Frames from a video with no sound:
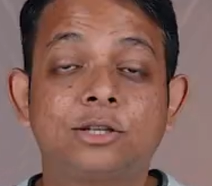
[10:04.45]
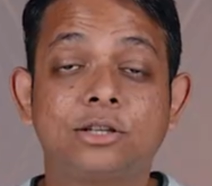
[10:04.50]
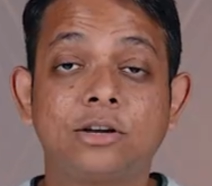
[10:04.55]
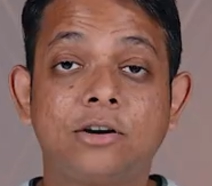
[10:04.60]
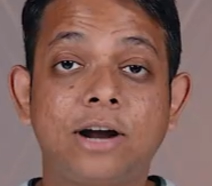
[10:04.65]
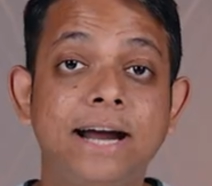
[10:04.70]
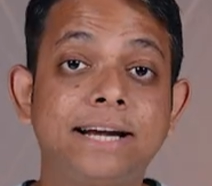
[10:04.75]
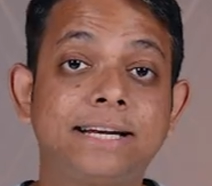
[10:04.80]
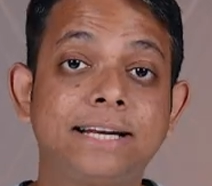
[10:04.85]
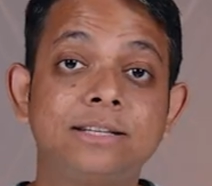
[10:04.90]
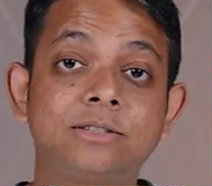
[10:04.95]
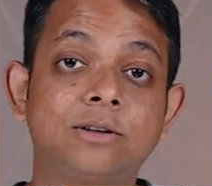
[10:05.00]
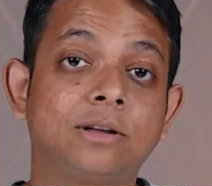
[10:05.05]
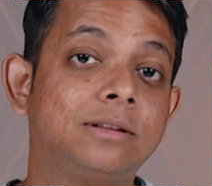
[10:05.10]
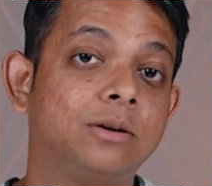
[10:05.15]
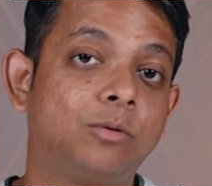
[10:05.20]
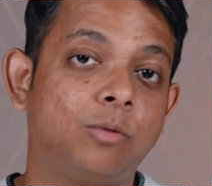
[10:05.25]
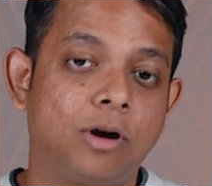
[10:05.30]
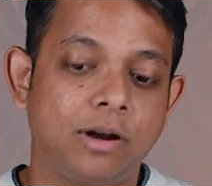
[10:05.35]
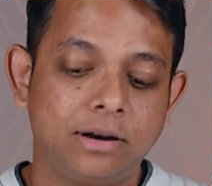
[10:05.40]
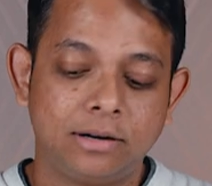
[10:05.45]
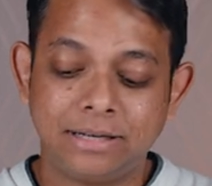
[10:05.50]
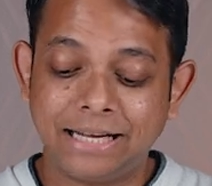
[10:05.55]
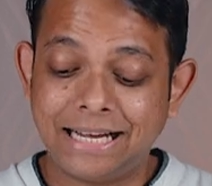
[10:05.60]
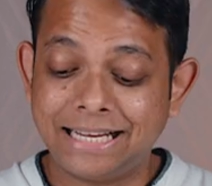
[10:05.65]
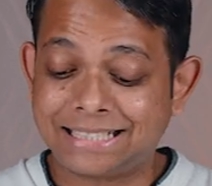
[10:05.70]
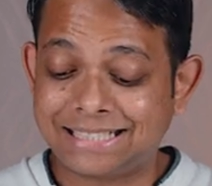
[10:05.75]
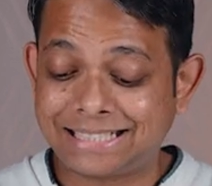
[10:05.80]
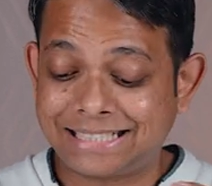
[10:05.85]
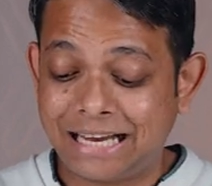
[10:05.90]
So, the writing's on the wall.
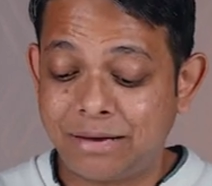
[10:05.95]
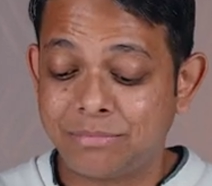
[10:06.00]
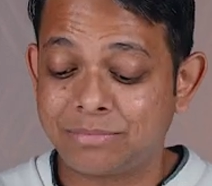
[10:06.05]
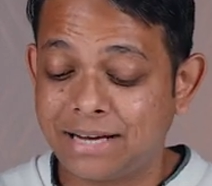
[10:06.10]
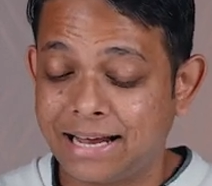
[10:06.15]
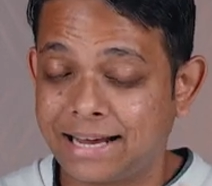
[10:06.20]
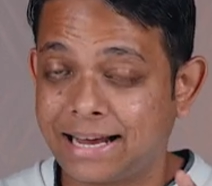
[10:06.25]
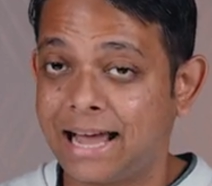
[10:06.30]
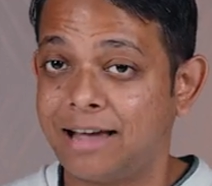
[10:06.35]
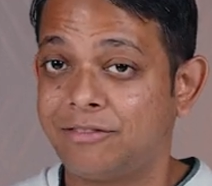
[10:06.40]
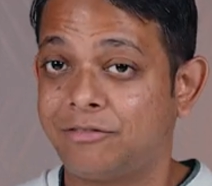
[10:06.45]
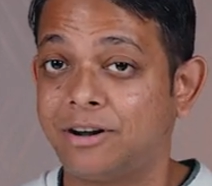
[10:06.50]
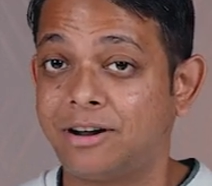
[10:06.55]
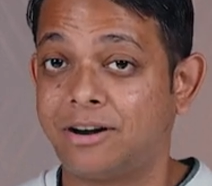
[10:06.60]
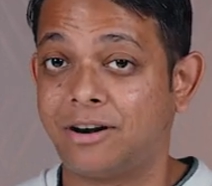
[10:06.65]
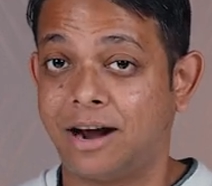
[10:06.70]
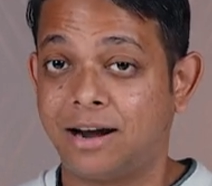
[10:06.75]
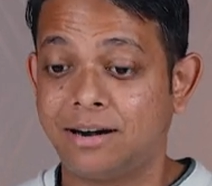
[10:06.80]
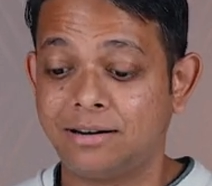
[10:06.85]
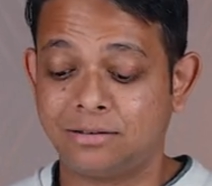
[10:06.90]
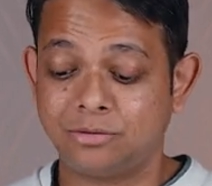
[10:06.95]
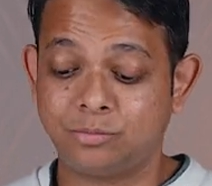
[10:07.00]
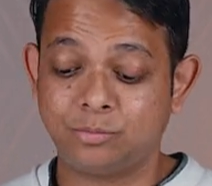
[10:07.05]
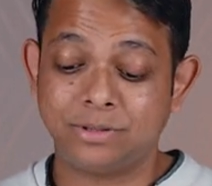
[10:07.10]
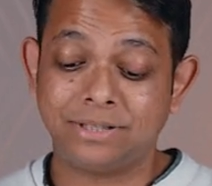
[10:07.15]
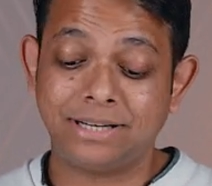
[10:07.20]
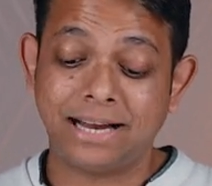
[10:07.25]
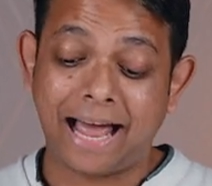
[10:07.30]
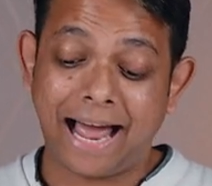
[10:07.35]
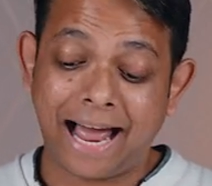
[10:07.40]
It seems like Evergrande
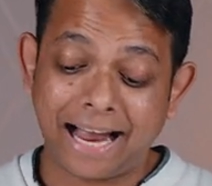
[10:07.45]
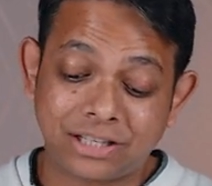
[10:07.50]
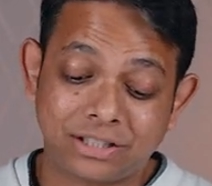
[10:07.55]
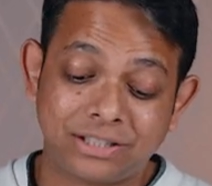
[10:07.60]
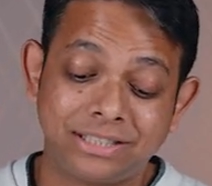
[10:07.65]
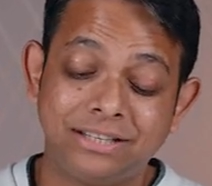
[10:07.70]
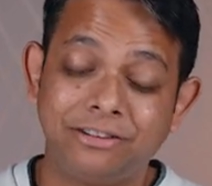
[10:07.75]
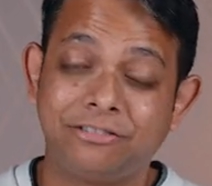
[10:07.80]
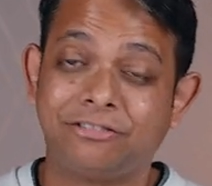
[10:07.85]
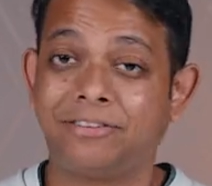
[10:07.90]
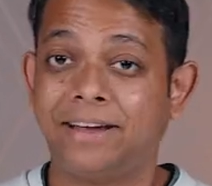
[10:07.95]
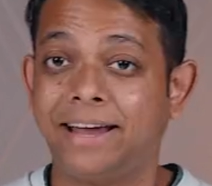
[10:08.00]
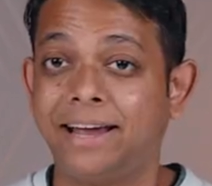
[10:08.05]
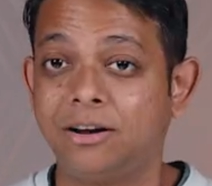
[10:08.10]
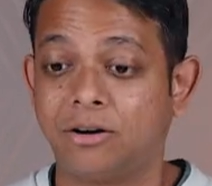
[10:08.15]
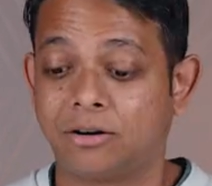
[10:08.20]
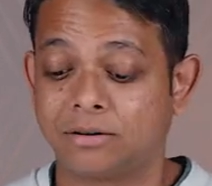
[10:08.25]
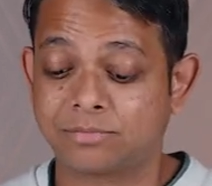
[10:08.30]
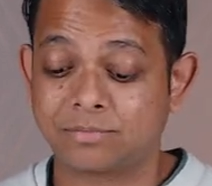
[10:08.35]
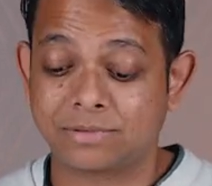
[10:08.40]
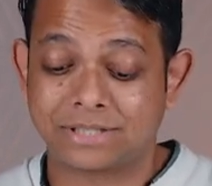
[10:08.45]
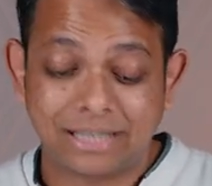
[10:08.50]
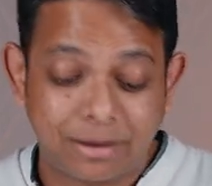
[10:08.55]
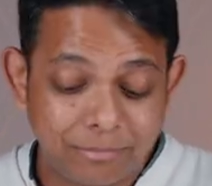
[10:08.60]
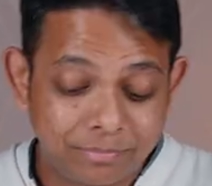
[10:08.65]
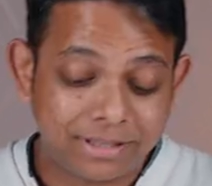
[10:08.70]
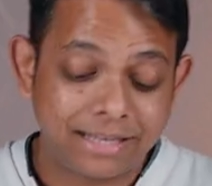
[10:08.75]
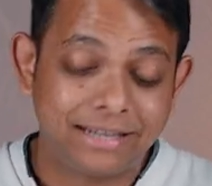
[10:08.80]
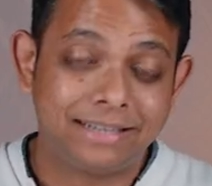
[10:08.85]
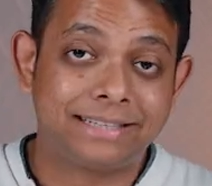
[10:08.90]
will actually fail or
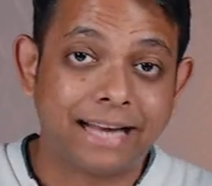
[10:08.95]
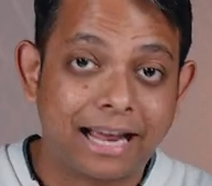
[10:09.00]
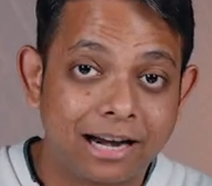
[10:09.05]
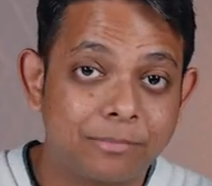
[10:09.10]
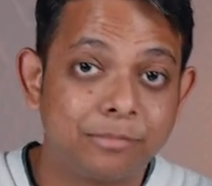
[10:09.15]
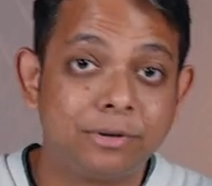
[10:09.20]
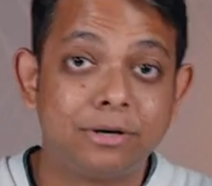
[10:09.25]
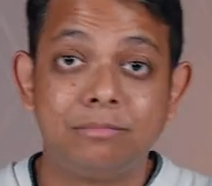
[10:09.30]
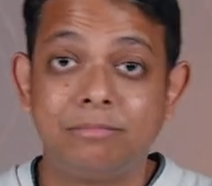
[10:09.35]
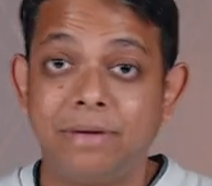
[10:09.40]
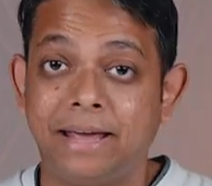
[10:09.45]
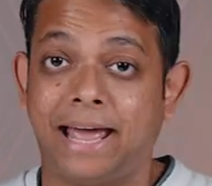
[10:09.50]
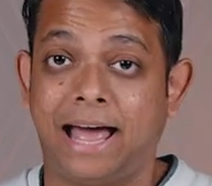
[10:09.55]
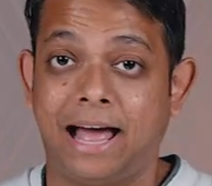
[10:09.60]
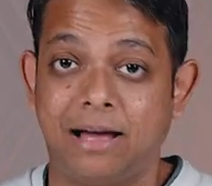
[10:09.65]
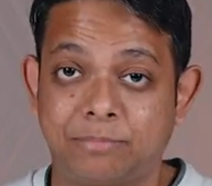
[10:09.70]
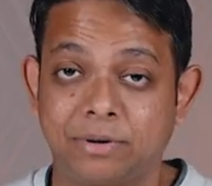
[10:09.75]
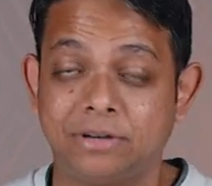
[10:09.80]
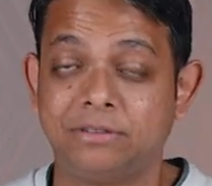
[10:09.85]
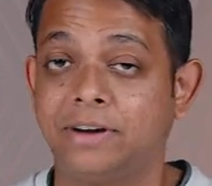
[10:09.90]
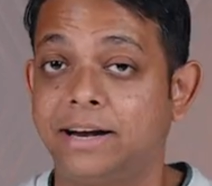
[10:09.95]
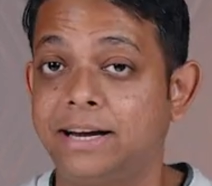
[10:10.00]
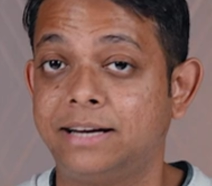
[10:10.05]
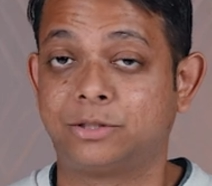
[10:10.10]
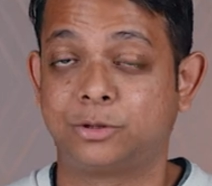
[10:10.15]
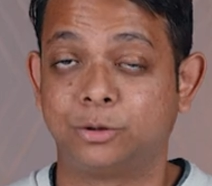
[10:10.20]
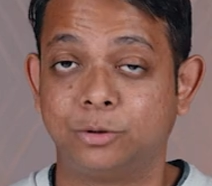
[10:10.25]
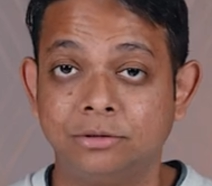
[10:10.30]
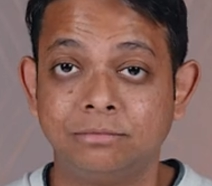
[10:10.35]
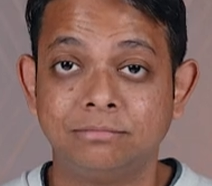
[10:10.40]
something terrible may happen
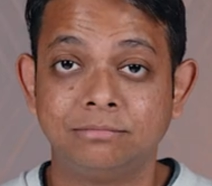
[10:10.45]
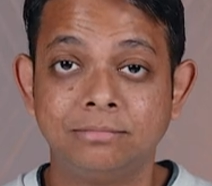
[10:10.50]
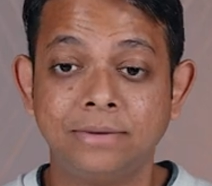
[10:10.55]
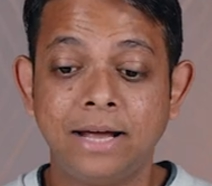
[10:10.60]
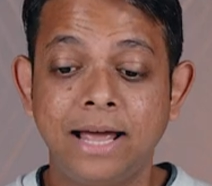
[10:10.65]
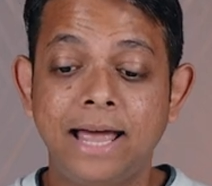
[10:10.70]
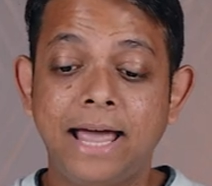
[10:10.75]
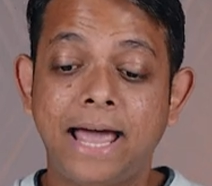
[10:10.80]
very soon.